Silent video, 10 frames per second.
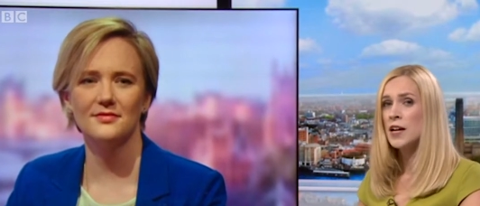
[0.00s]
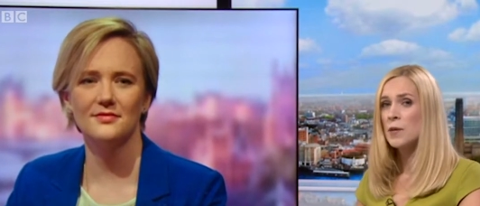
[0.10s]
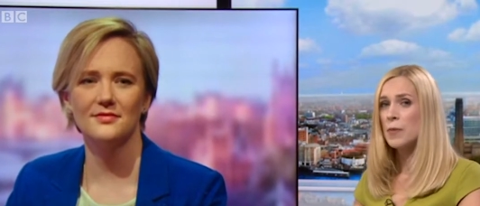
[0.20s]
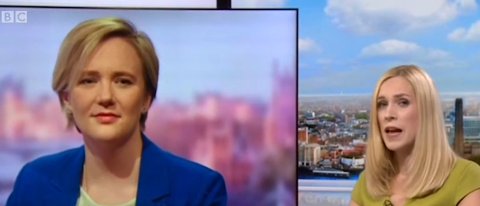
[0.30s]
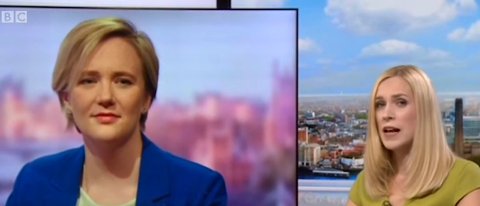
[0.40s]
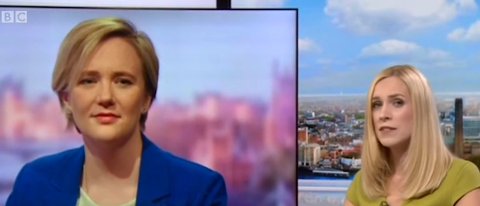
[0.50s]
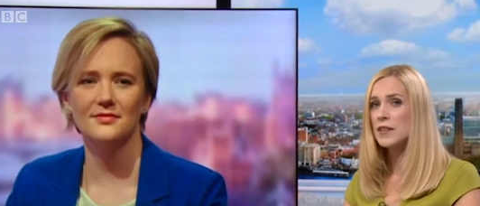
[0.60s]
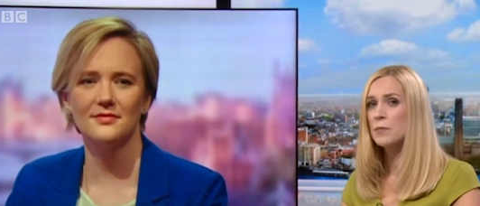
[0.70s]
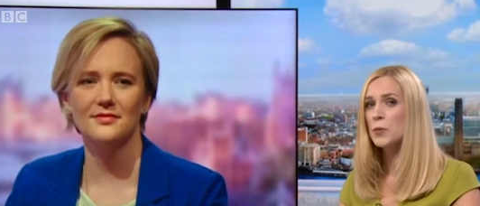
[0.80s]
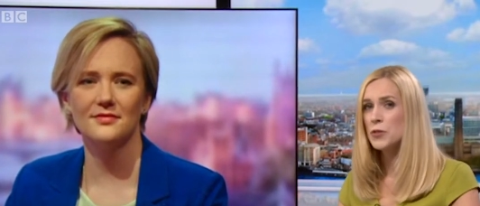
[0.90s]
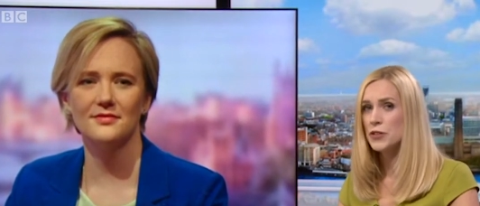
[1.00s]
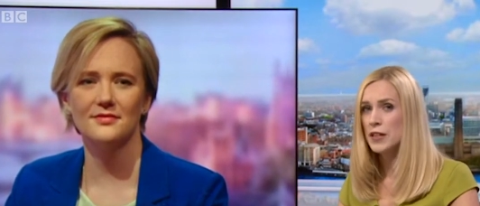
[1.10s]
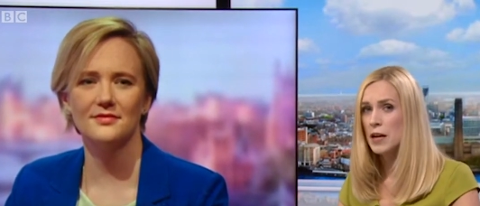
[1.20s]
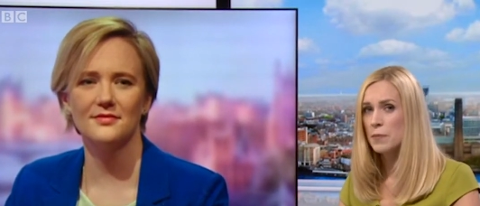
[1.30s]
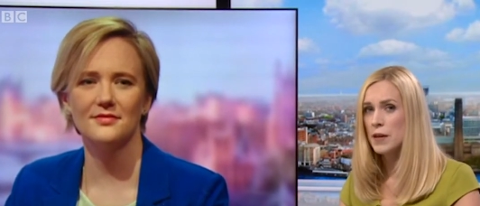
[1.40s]
Speaker 1: by anti-abortion
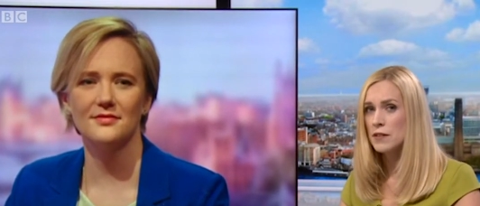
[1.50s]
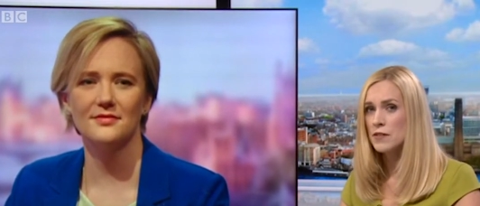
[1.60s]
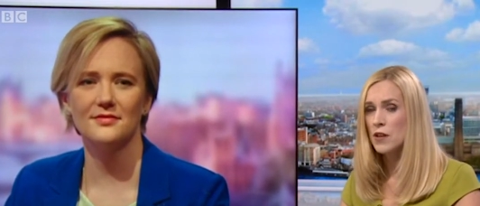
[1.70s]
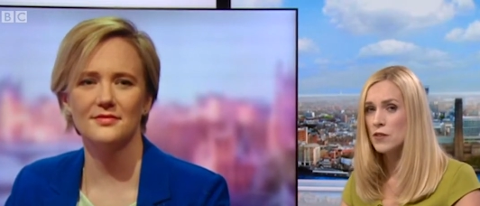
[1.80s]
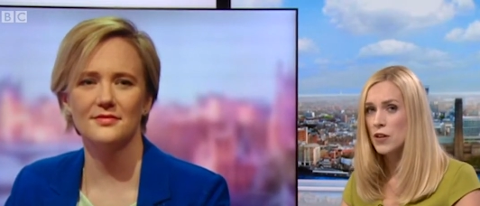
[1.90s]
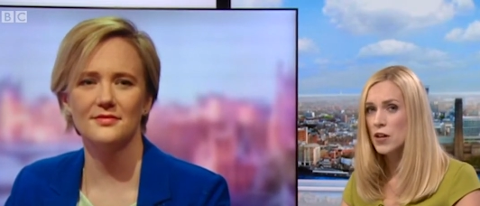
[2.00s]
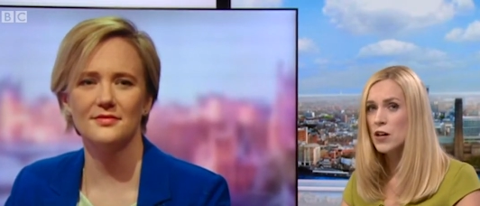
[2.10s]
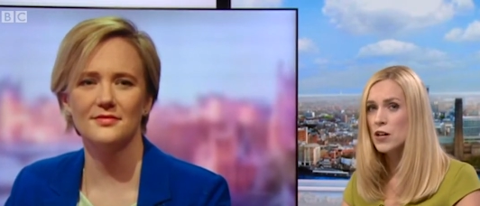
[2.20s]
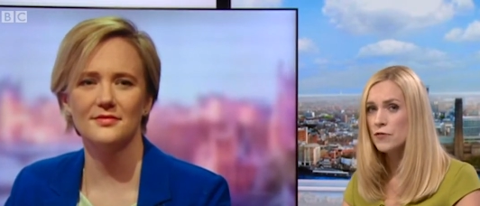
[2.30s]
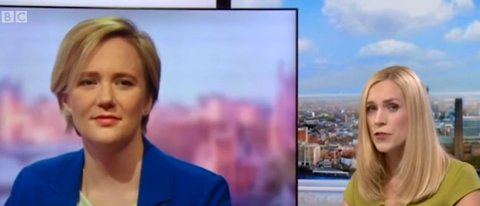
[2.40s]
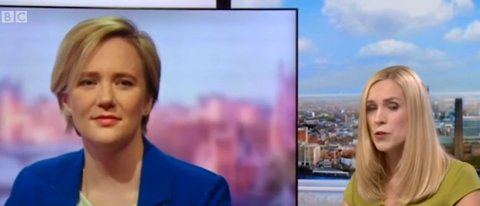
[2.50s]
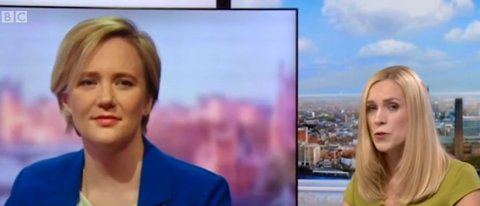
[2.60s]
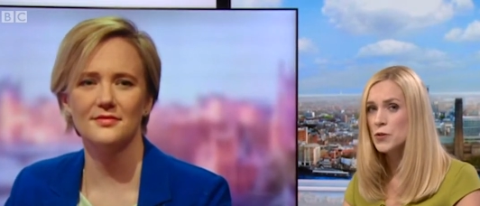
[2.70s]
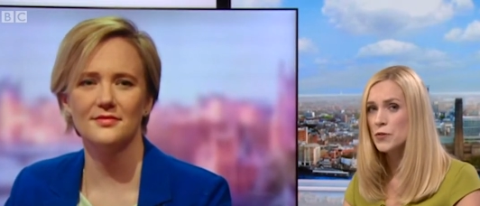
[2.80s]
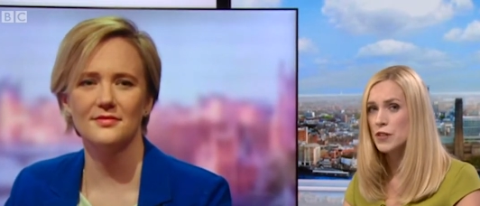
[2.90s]
campaigners over her
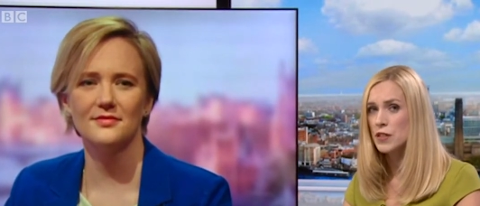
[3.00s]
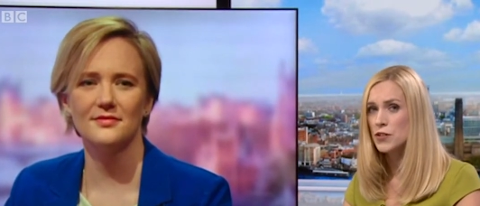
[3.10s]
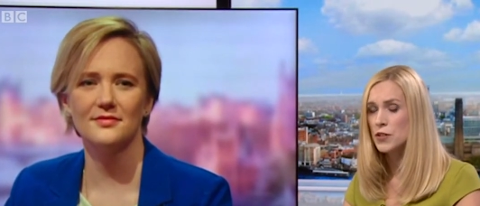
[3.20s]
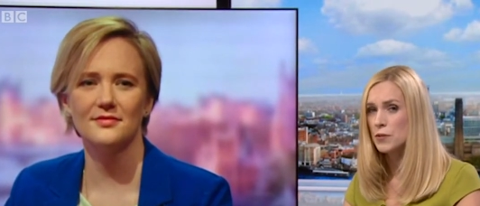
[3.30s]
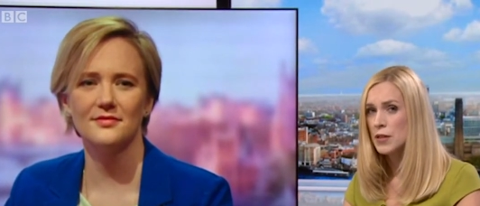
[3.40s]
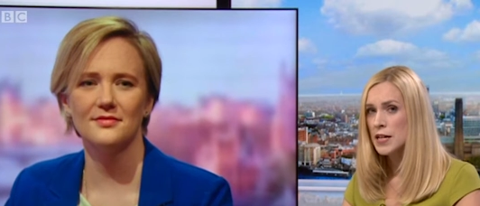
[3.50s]
views on the issue.